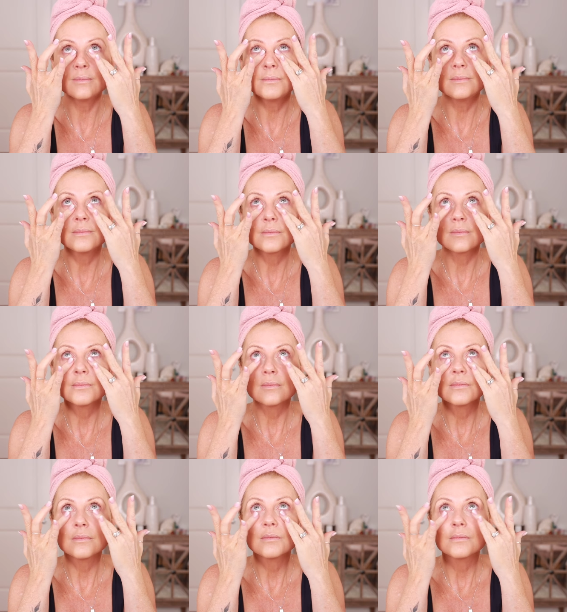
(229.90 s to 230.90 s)

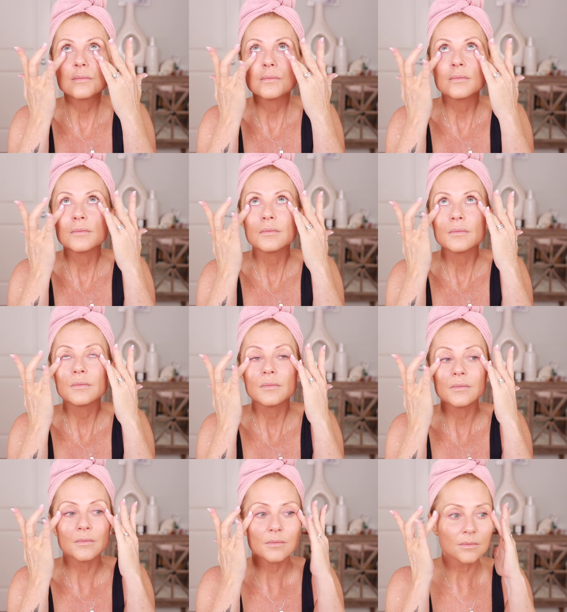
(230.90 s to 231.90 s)

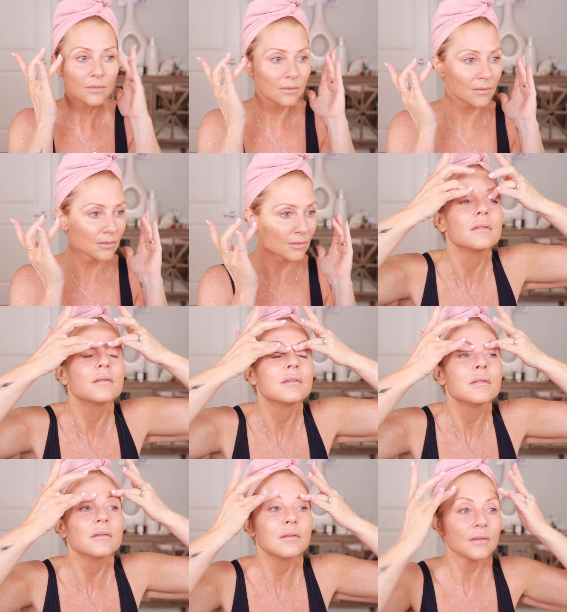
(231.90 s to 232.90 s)

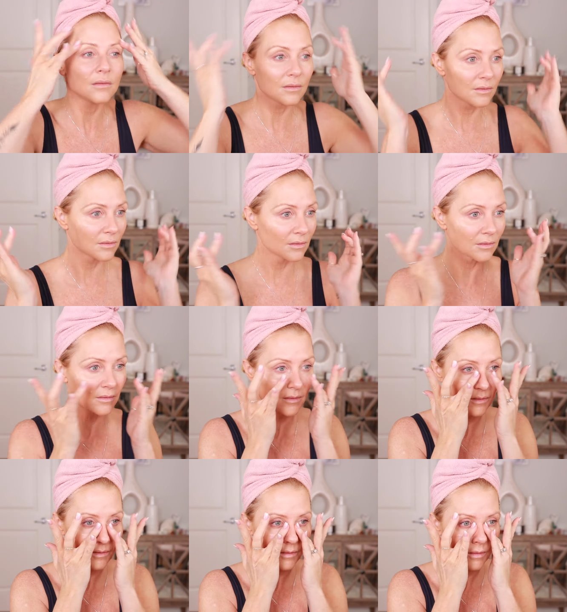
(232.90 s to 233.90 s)

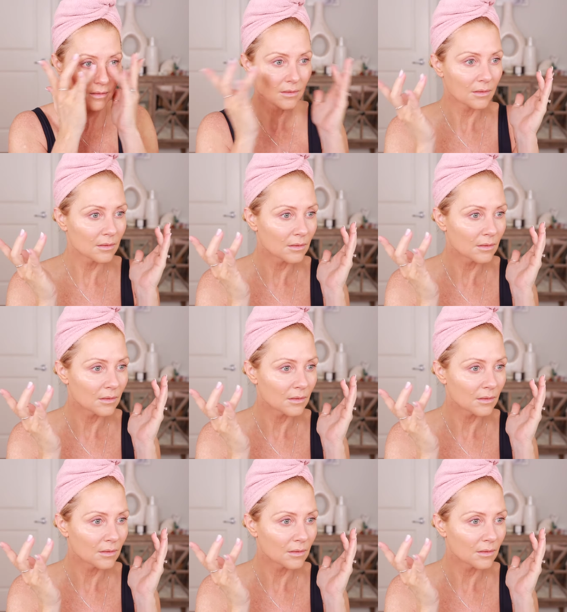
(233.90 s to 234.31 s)
Nobody speaks.